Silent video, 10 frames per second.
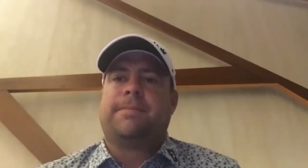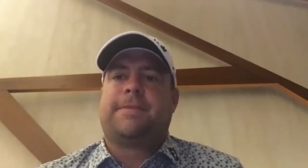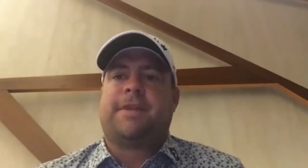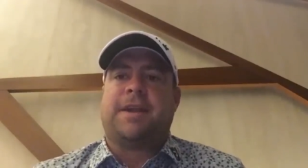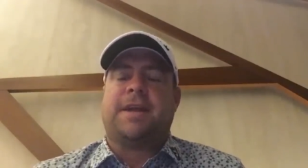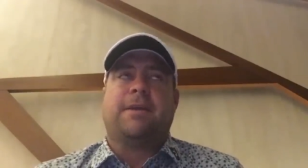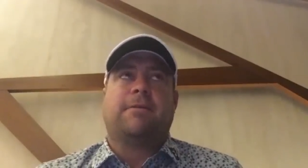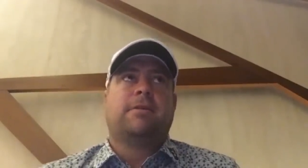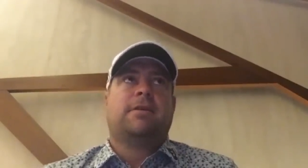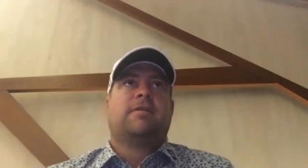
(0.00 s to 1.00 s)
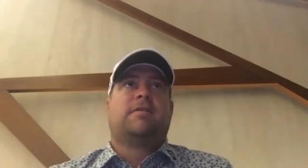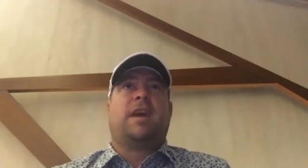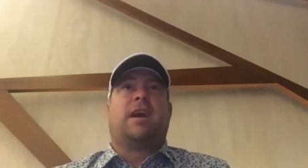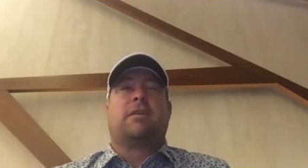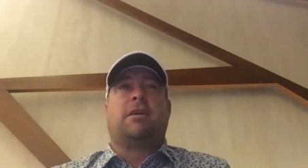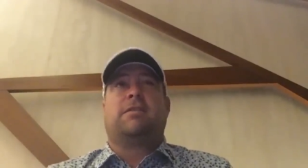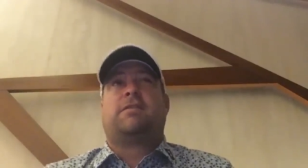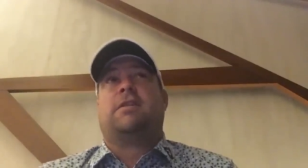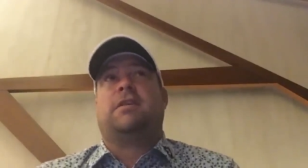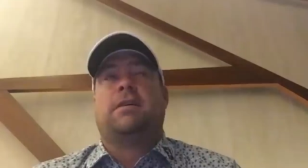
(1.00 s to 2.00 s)
Dunhill. So yeah, I'd like
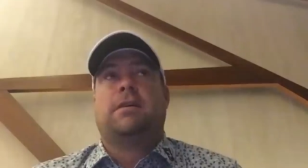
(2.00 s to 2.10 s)
to